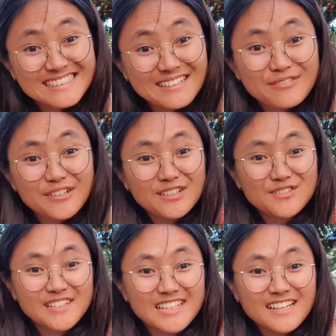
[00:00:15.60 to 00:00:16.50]
I forgot
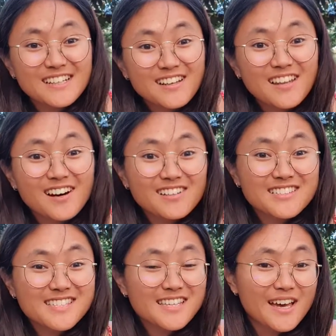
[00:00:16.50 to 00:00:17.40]
really like a lot.
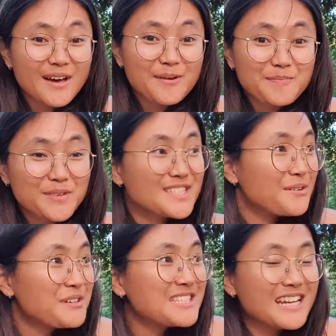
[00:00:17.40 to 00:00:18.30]
But
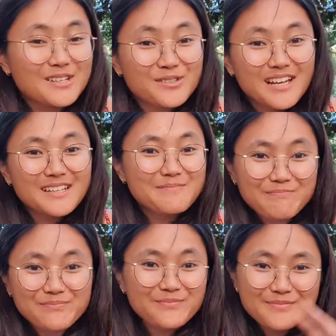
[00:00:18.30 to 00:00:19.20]
I will tell you like
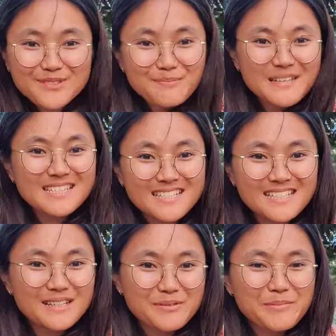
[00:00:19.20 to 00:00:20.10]
the big things
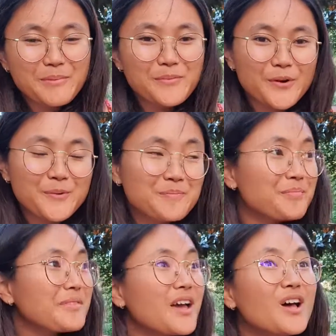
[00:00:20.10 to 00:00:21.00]
that I remember.
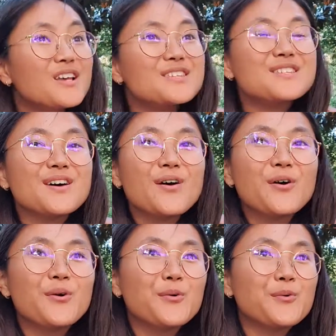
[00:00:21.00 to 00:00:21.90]

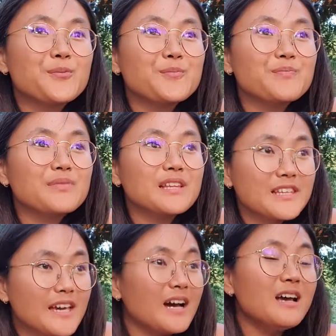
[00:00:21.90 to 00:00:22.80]
So
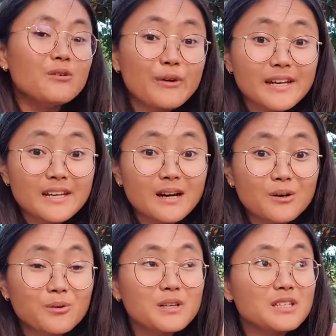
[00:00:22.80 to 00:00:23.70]
yeah, right
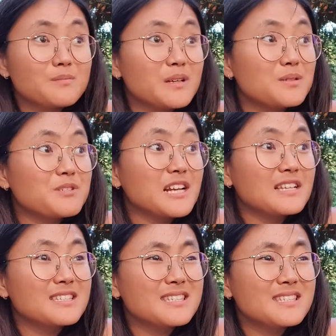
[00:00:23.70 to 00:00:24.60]
now like something
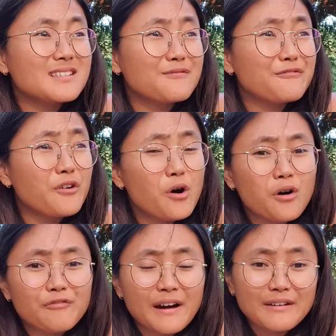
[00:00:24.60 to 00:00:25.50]
like 4
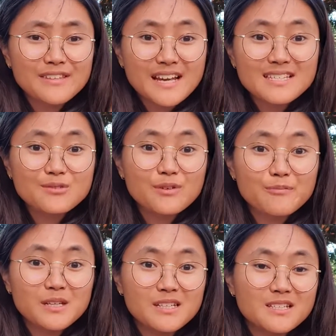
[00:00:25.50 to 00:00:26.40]
or 5 days
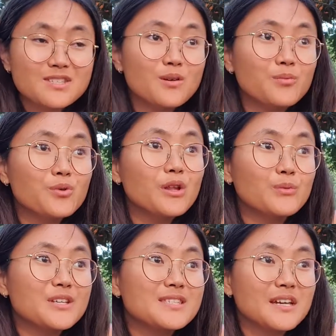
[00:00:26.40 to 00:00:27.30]
we've been in Istanbul,
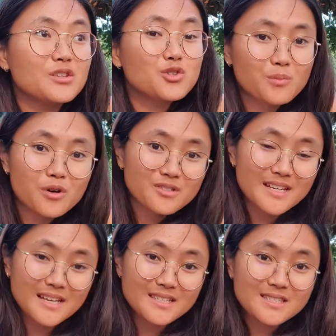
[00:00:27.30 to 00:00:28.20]
and we stayed 2 more
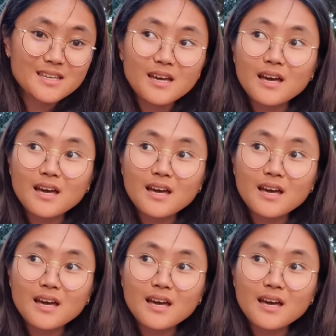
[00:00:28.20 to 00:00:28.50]
days